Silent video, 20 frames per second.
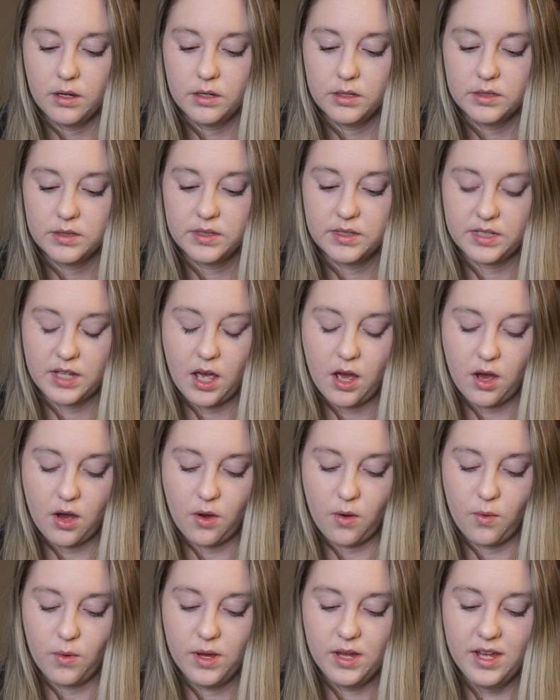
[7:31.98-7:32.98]

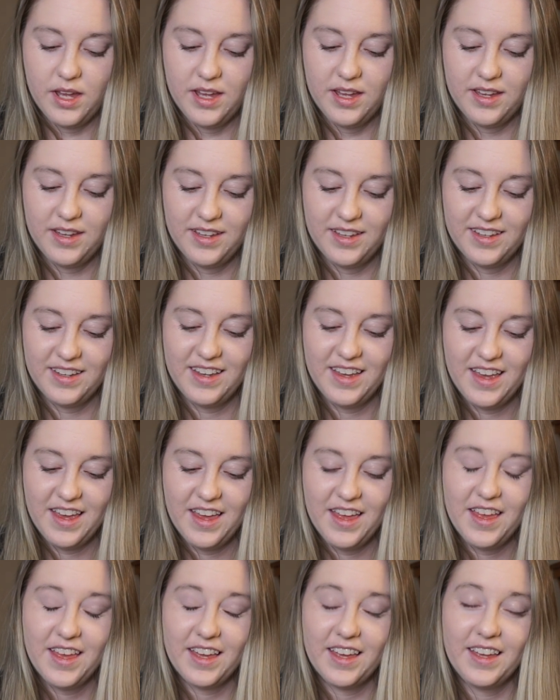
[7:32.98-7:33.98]
So
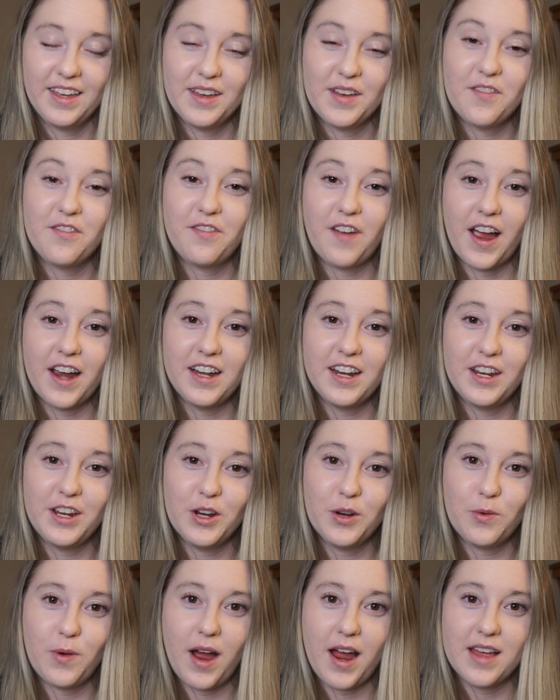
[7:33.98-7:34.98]
finding
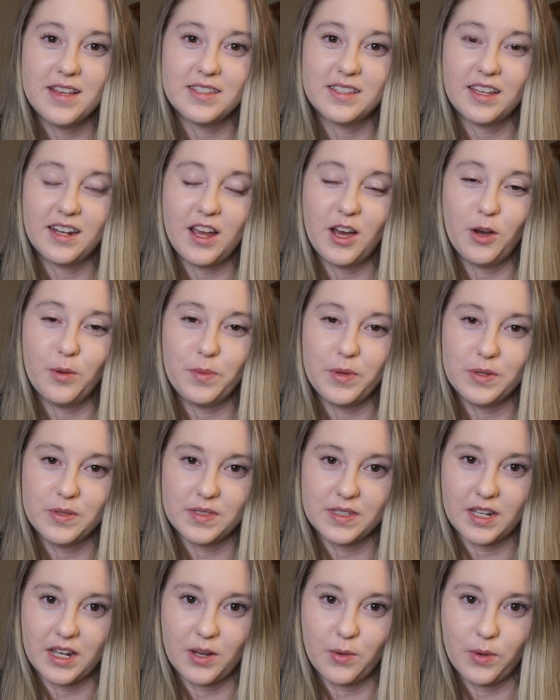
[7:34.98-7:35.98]
your why is going to help you
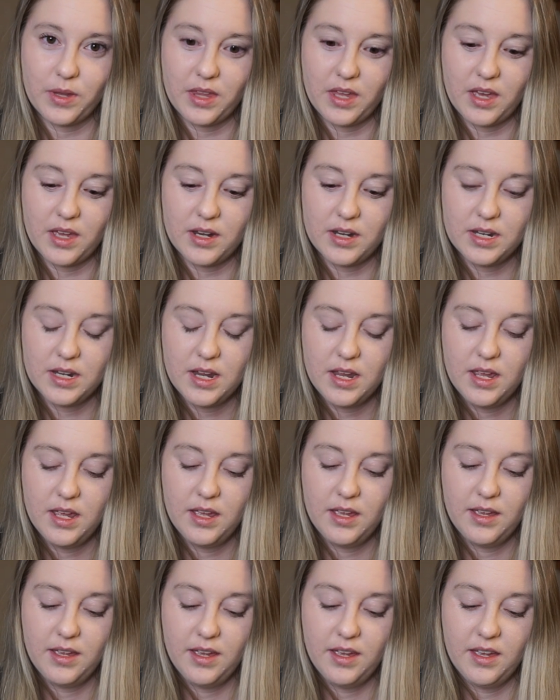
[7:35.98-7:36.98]
stick with it.
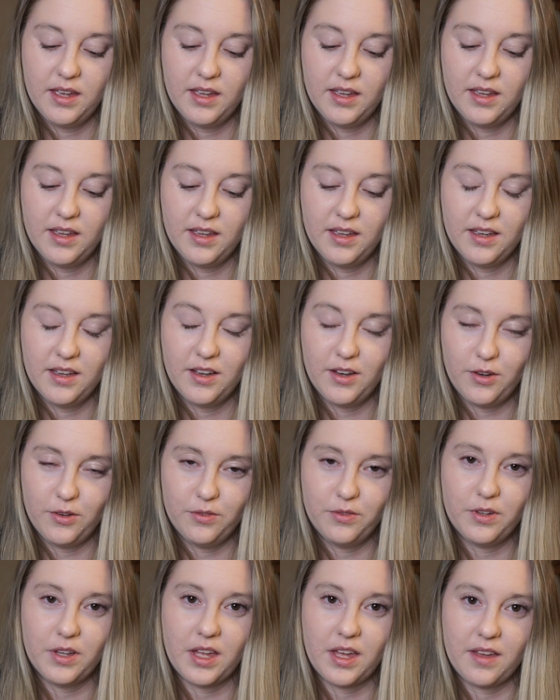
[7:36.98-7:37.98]

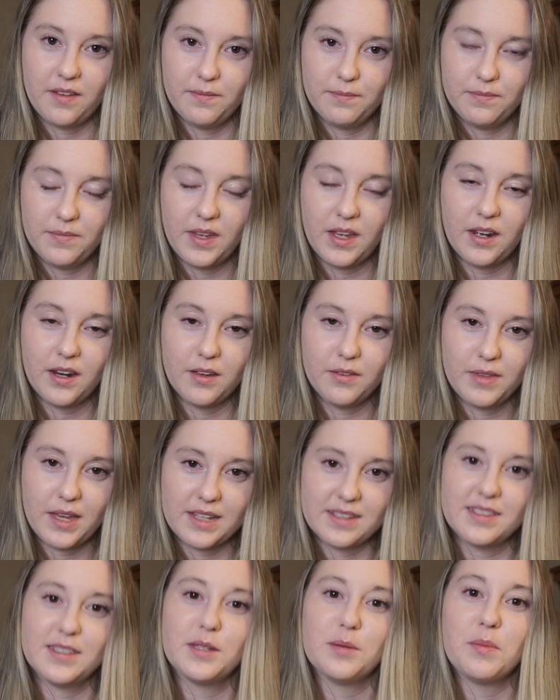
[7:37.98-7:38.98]
Hopefully, you know,
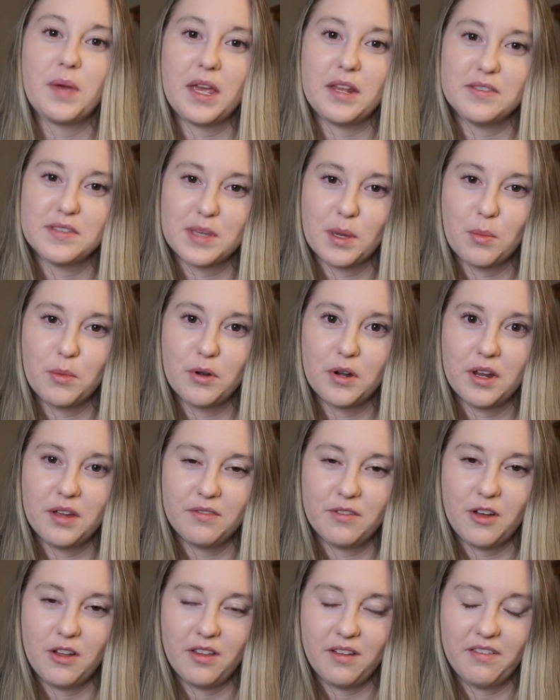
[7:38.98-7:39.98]
that's the main summary of
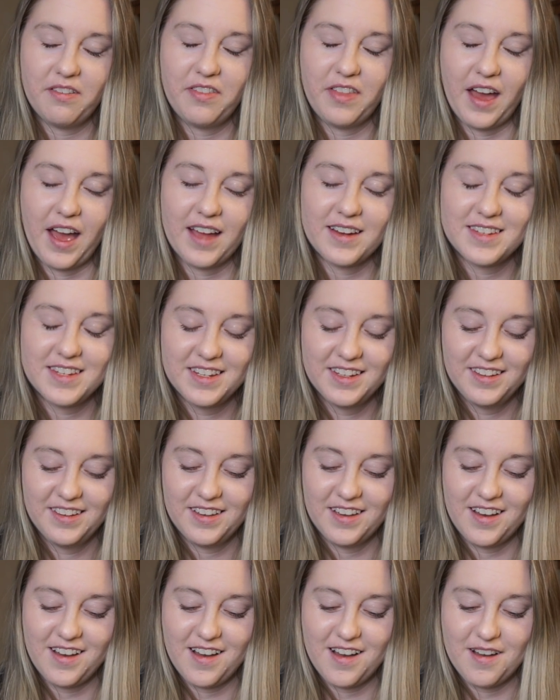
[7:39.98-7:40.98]
all of that.
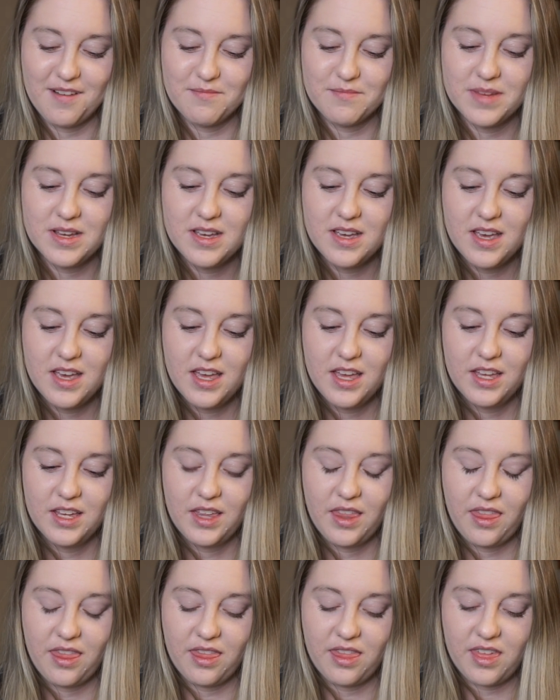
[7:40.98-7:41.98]

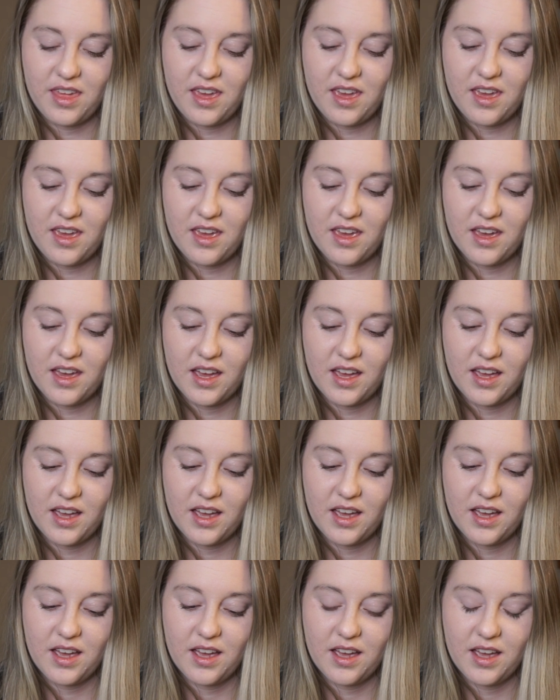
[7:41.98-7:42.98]
The
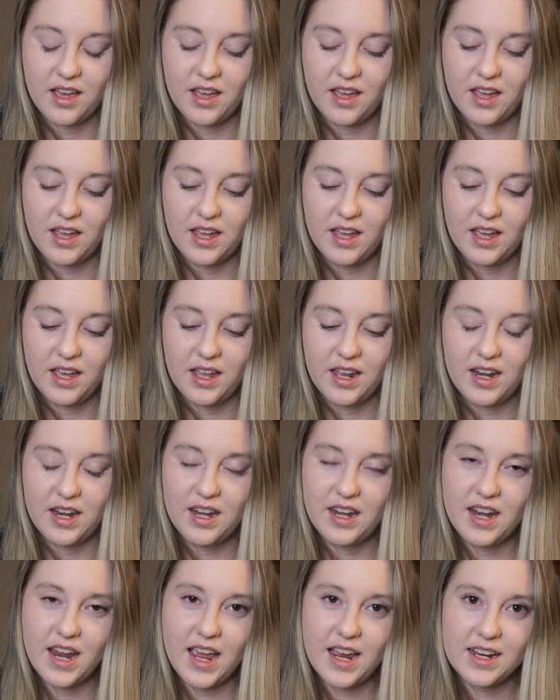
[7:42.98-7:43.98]

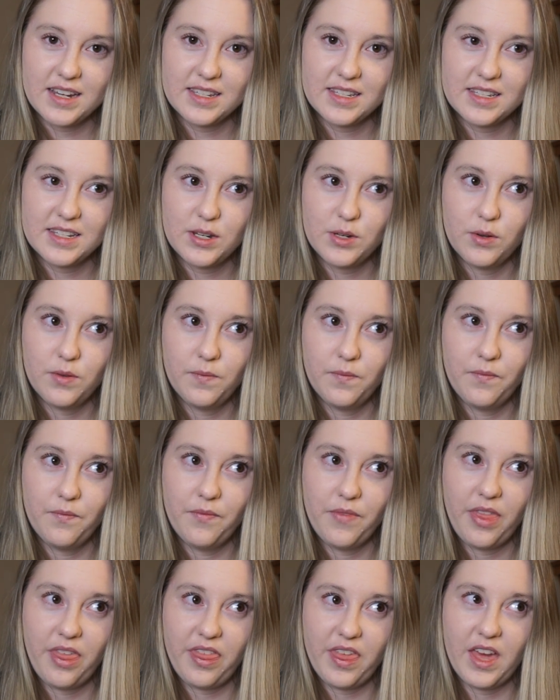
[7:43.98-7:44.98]
next
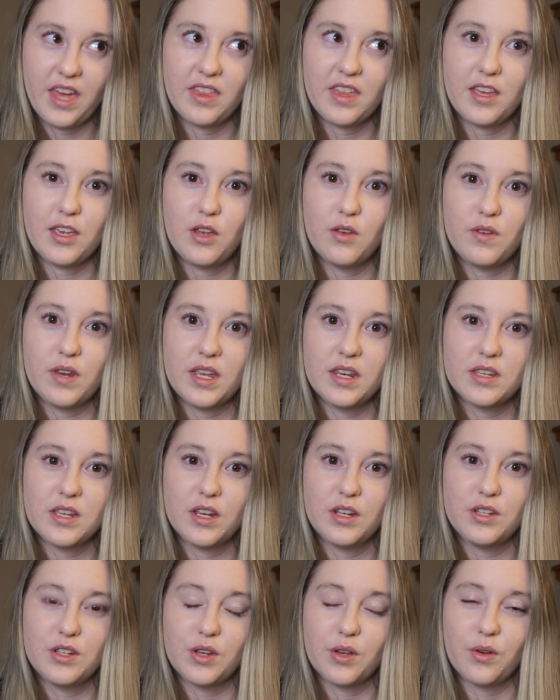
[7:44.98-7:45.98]
thing that you need to
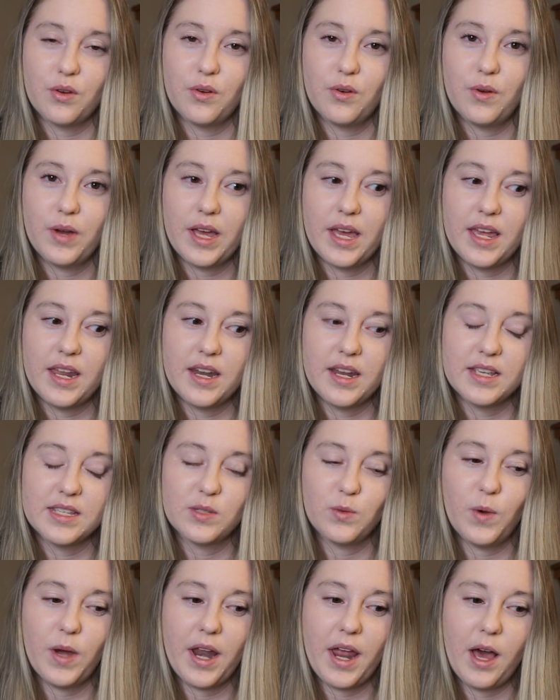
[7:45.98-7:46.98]
do, and it's
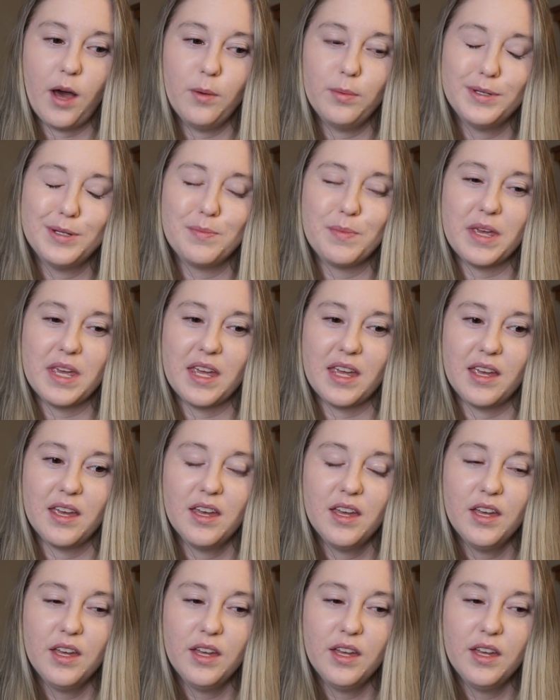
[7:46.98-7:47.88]
what helped me